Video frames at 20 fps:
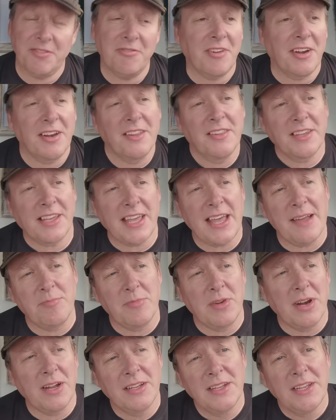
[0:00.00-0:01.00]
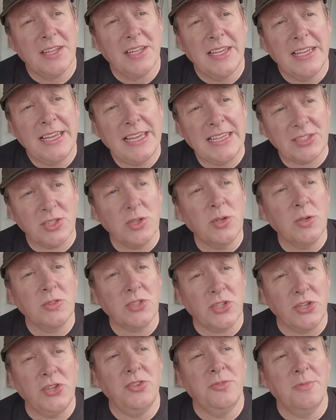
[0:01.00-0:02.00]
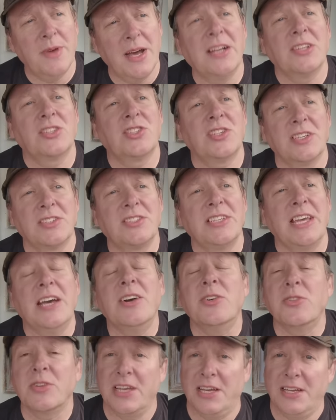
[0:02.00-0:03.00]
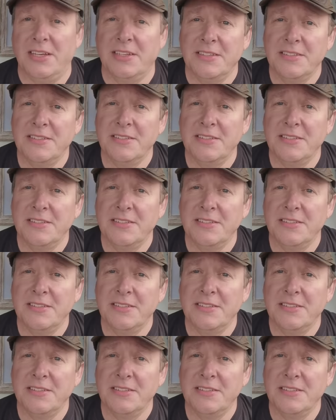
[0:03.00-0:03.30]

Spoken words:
in front of the camera. It's all too much, I tell you.